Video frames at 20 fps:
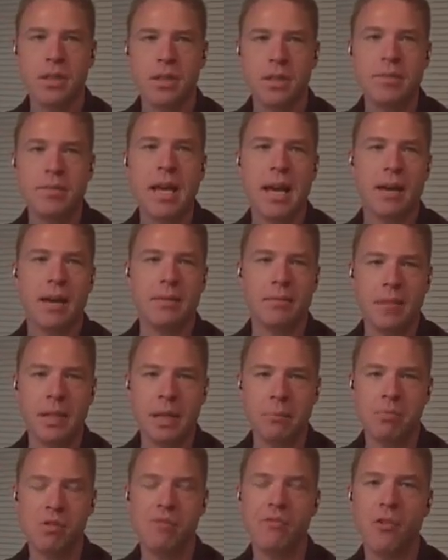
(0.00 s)
Yeah,
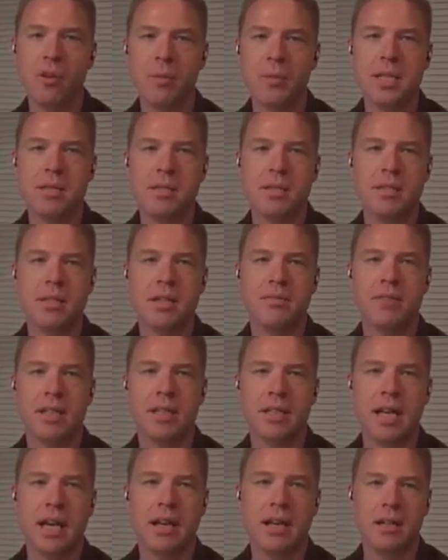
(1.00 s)
like performance and stuff
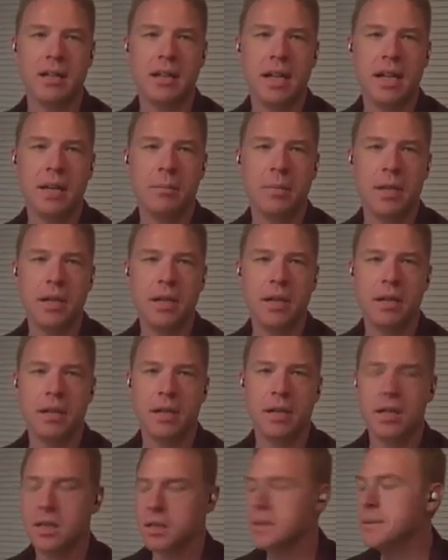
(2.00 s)
like that end up in there. Yeah,
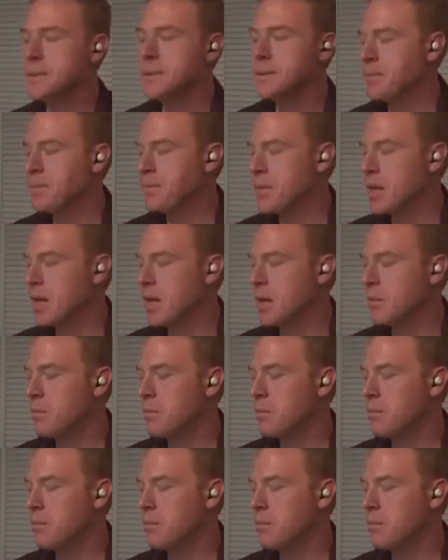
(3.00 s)
or details um, about